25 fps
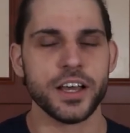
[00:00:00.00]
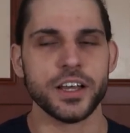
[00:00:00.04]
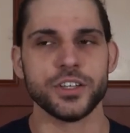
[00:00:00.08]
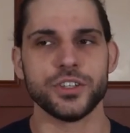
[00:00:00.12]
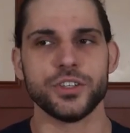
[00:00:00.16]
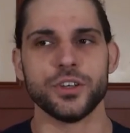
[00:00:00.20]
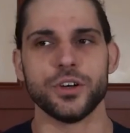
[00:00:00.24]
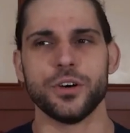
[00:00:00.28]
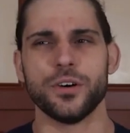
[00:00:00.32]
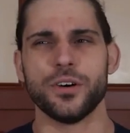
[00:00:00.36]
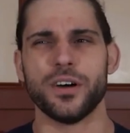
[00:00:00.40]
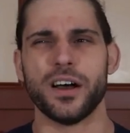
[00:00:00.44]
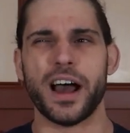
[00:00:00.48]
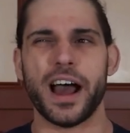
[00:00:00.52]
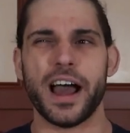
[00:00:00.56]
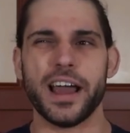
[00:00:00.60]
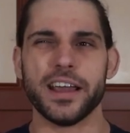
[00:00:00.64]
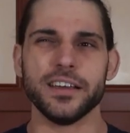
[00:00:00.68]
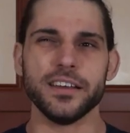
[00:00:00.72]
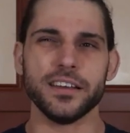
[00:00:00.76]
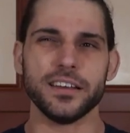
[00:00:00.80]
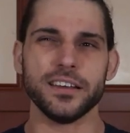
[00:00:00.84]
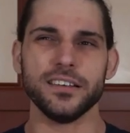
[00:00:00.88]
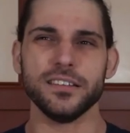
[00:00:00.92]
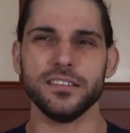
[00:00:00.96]
So
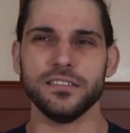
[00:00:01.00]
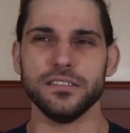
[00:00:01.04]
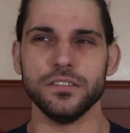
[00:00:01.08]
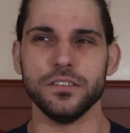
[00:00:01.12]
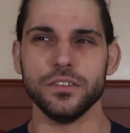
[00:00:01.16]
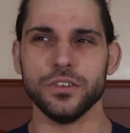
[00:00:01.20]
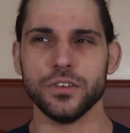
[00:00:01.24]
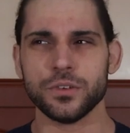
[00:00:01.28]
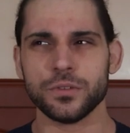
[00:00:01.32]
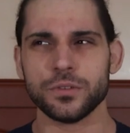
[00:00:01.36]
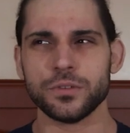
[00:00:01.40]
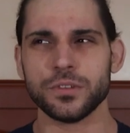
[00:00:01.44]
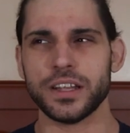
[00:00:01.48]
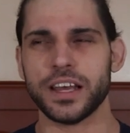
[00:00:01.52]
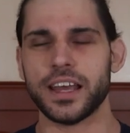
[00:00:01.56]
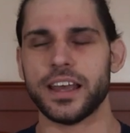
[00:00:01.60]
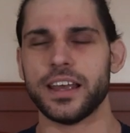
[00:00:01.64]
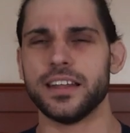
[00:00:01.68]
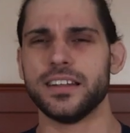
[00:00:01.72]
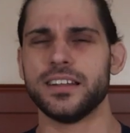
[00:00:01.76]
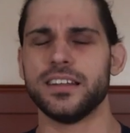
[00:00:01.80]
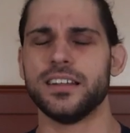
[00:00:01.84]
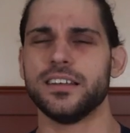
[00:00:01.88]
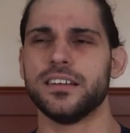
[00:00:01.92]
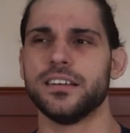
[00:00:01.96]
I knew
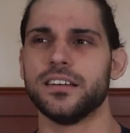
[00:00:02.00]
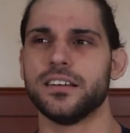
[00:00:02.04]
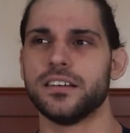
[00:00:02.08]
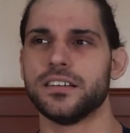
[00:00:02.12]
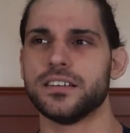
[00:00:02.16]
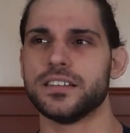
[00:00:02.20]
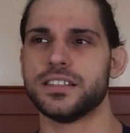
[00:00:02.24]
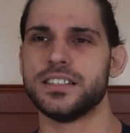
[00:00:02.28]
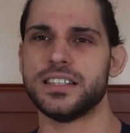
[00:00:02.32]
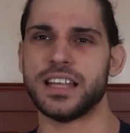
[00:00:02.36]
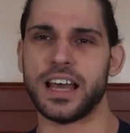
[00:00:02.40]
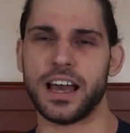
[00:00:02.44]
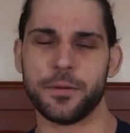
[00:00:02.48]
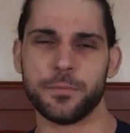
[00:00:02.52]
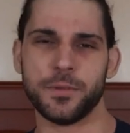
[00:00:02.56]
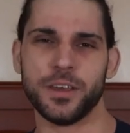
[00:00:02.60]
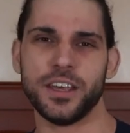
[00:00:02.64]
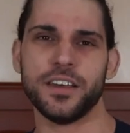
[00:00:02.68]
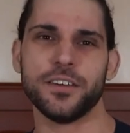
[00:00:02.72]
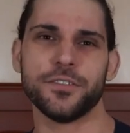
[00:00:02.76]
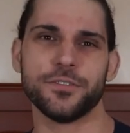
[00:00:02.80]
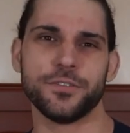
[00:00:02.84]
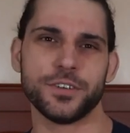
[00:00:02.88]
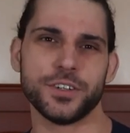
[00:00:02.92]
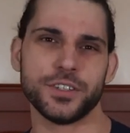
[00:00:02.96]
that
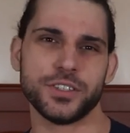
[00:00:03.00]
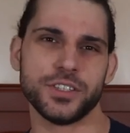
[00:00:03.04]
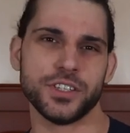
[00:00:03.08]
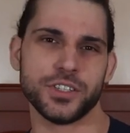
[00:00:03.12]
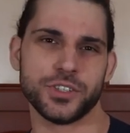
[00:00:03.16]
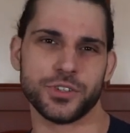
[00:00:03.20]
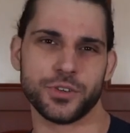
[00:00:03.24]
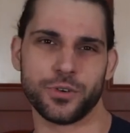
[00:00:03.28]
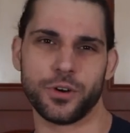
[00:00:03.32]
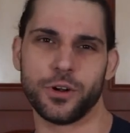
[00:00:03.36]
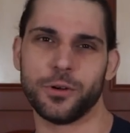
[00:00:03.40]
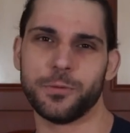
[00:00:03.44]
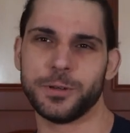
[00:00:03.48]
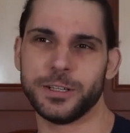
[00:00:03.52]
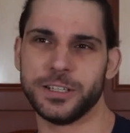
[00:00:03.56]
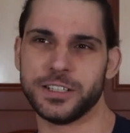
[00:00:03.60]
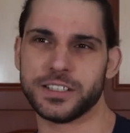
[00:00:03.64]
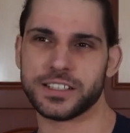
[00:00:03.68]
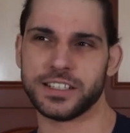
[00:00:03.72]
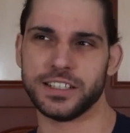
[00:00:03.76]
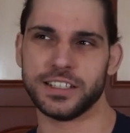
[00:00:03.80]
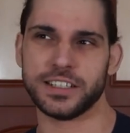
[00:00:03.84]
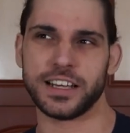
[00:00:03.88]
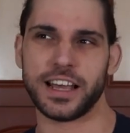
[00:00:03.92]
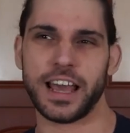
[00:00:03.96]
Sami versus Roman
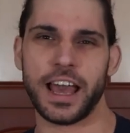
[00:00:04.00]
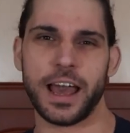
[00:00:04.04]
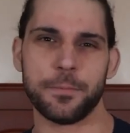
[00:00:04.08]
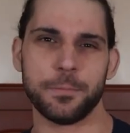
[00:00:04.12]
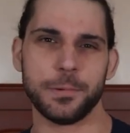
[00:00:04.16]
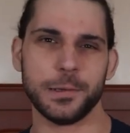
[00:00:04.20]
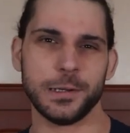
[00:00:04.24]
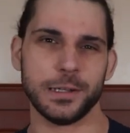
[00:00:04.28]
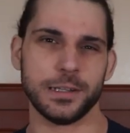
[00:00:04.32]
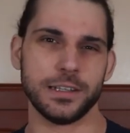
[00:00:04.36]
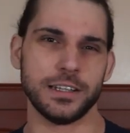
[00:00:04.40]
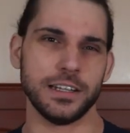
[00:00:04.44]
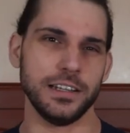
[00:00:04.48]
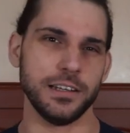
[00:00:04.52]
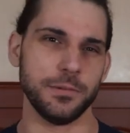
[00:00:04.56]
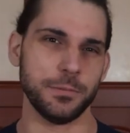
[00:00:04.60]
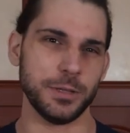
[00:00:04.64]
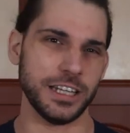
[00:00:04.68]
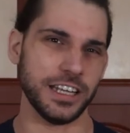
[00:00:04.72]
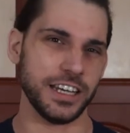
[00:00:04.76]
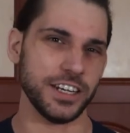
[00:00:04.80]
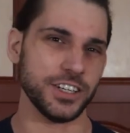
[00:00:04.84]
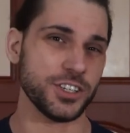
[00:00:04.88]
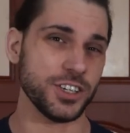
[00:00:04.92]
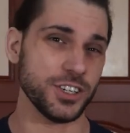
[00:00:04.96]
is gonna happen at
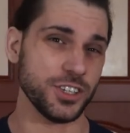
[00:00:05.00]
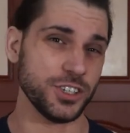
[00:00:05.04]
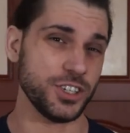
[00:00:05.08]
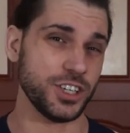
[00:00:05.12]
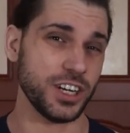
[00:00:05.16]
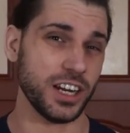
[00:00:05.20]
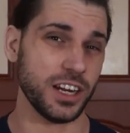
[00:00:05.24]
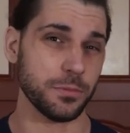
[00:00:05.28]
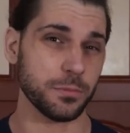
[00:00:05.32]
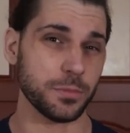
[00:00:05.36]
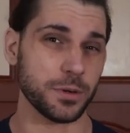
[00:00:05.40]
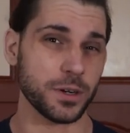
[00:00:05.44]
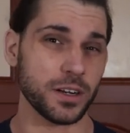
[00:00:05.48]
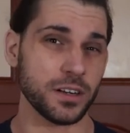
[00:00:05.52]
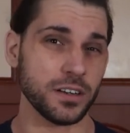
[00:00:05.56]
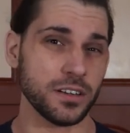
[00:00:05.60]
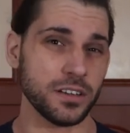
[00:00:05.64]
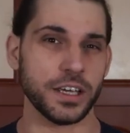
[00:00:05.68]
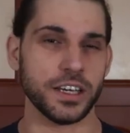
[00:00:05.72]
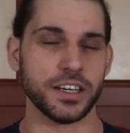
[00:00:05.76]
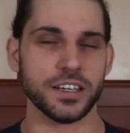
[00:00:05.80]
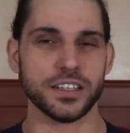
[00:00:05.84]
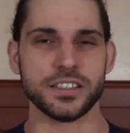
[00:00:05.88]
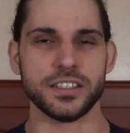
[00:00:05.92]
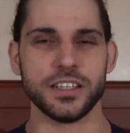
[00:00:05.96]
Elimination Chamber
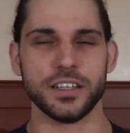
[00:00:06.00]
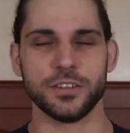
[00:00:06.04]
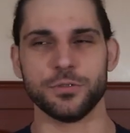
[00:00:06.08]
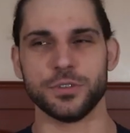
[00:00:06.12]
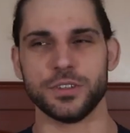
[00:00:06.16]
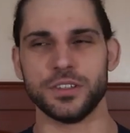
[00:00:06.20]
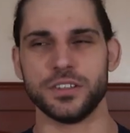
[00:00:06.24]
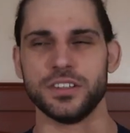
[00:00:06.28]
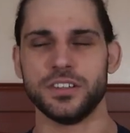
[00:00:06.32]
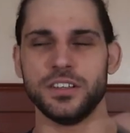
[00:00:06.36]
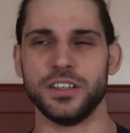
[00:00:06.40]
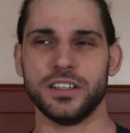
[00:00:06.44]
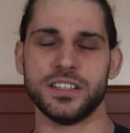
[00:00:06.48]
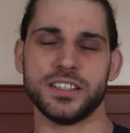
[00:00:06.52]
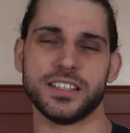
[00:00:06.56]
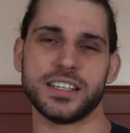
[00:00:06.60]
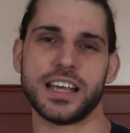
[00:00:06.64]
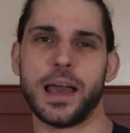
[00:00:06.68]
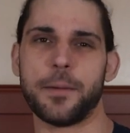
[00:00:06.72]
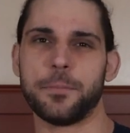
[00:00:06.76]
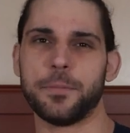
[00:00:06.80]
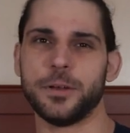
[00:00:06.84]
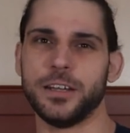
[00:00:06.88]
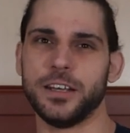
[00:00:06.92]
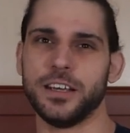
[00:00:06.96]
because it is
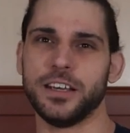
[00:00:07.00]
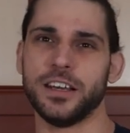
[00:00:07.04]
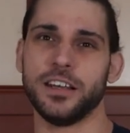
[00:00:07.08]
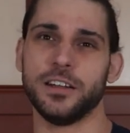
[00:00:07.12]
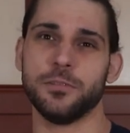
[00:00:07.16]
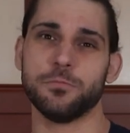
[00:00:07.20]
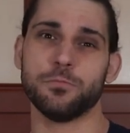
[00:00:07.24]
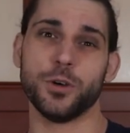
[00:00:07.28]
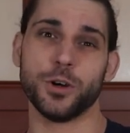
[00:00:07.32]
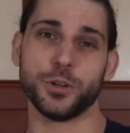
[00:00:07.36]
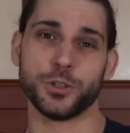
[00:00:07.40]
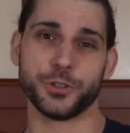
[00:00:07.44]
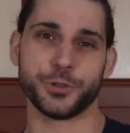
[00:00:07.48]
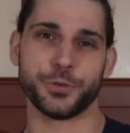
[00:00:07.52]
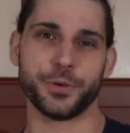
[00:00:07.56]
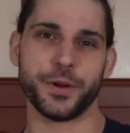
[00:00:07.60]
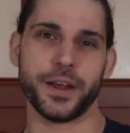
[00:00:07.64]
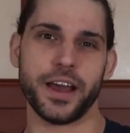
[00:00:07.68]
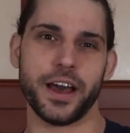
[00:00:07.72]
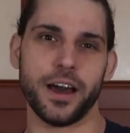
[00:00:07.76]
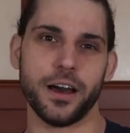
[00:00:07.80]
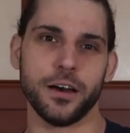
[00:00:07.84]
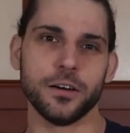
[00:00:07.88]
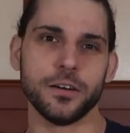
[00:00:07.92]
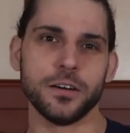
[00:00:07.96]
happening in
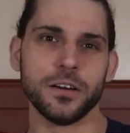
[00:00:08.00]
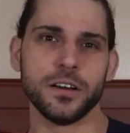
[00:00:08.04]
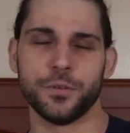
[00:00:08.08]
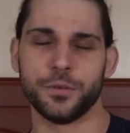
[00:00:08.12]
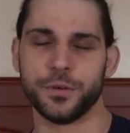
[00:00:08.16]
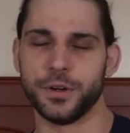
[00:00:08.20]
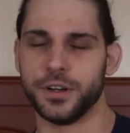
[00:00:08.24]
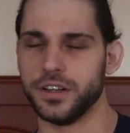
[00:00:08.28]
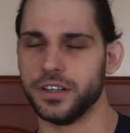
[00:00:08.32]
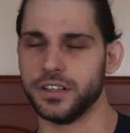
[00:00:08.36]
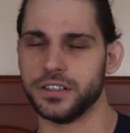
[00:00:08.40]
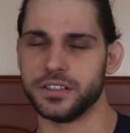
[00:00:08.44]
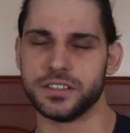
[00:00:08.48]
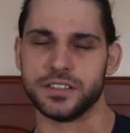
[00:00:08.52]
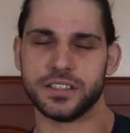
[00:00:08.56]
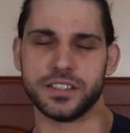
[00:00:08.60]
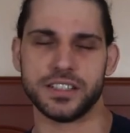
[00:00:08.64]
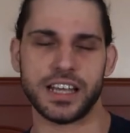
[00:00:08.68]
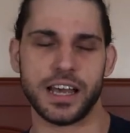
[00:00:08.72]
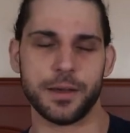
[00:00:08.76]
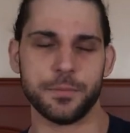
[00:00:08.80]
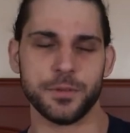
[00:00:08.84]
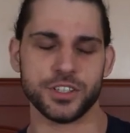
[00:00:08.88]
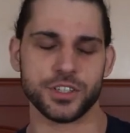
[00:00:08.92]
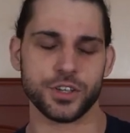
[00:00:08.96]
Montreal, where it is the
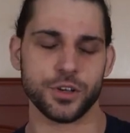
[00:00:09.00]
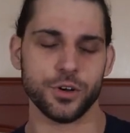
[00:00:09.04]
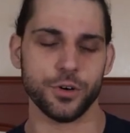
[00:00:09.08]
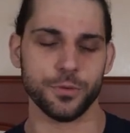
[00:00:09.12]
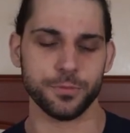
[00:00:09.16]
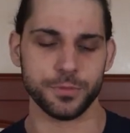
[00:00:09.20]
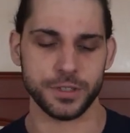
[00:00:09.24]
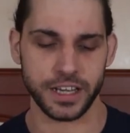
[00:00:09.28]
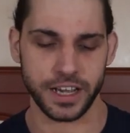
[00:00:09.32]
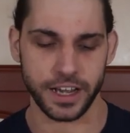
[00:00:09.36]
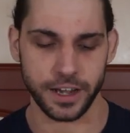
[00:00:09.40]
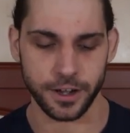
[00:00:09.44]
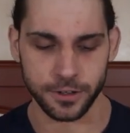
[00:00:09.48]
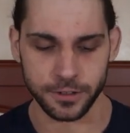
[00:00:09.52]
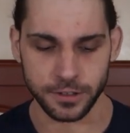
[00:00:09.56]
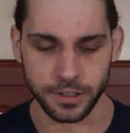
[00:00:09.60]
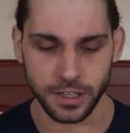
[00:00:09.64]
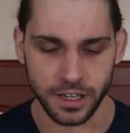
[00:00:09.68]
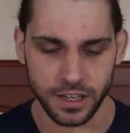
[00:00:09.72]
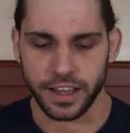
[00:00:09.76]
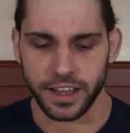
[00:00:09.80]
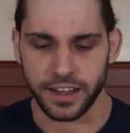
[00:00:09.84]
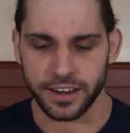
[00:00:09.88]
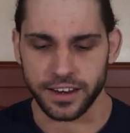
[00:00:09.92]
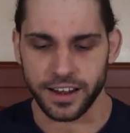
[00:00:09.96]
Sami's hometown.
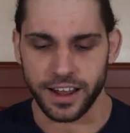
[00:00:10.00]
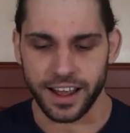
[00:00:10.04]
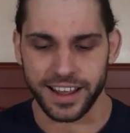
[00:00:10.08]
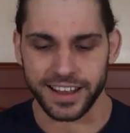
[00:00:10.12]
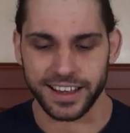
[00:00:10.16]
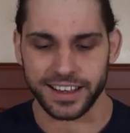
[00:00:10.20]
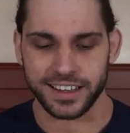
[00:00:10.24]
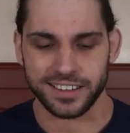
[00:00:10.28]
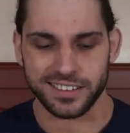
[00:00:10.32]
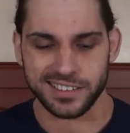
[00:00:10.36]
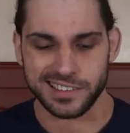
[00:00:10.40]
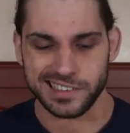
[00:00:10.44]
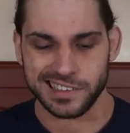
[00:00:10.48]
And I